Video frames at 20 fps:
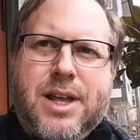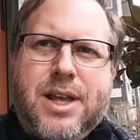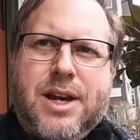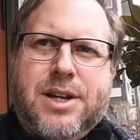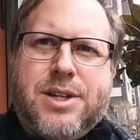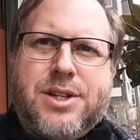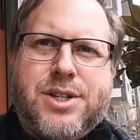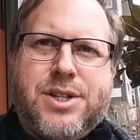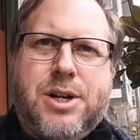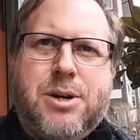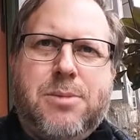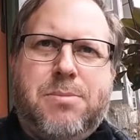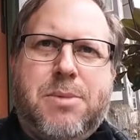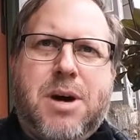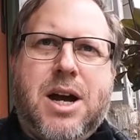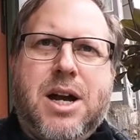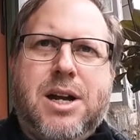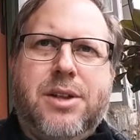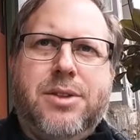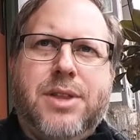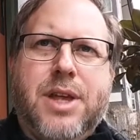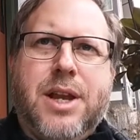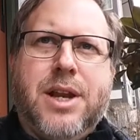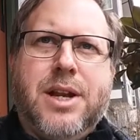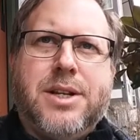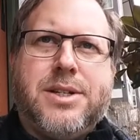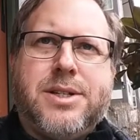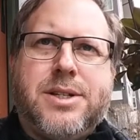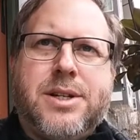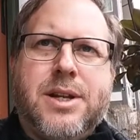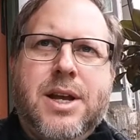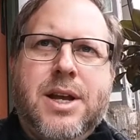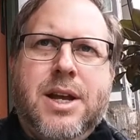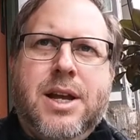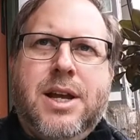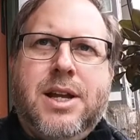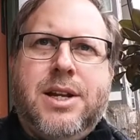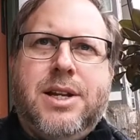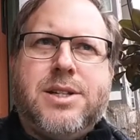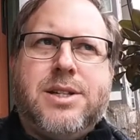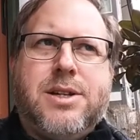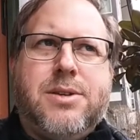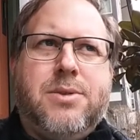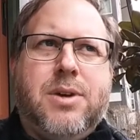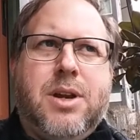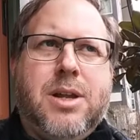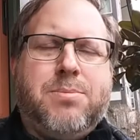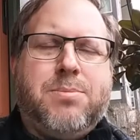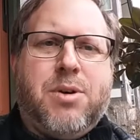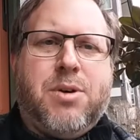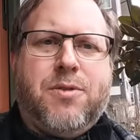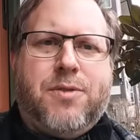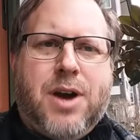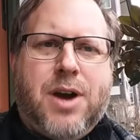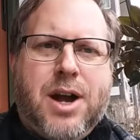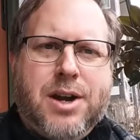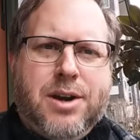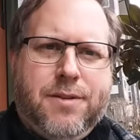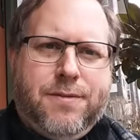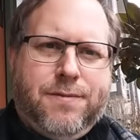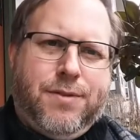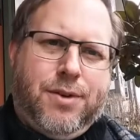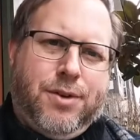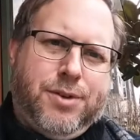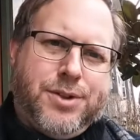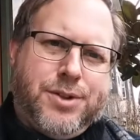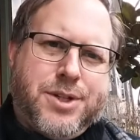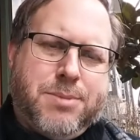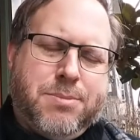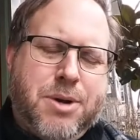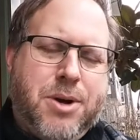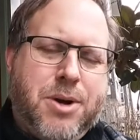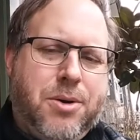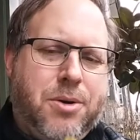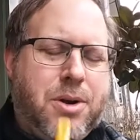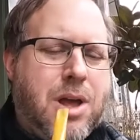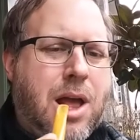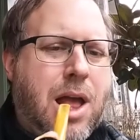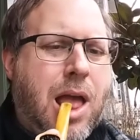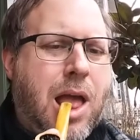that it's so mild that it doesn't really provide a full smoke,